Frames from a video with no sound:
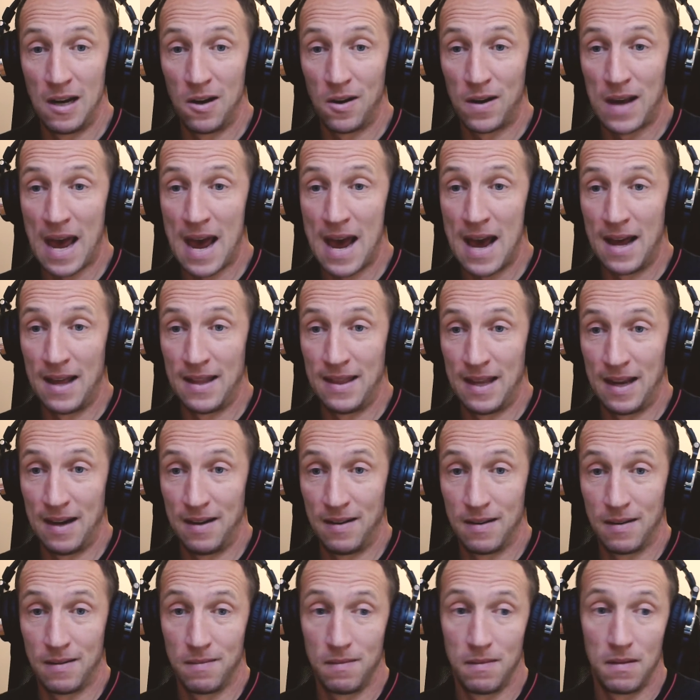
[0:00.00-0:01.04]
look at, and
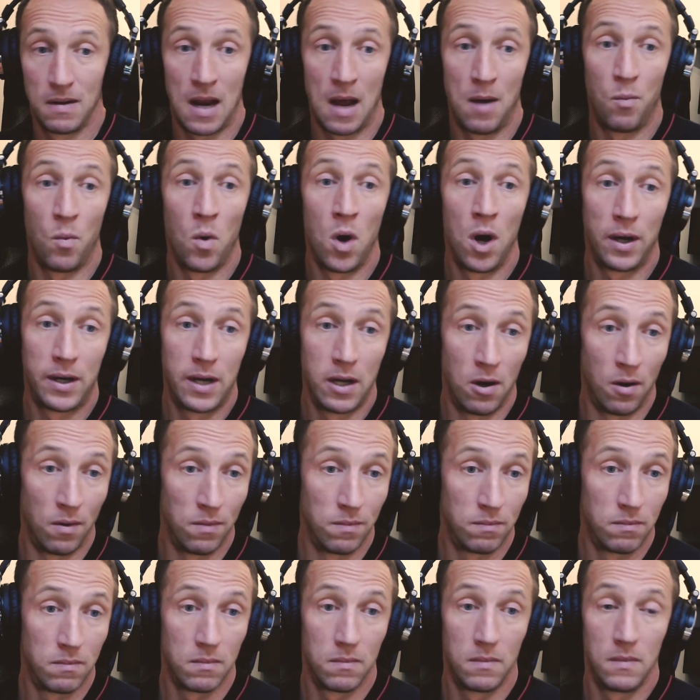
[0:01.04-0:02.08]
then like working on,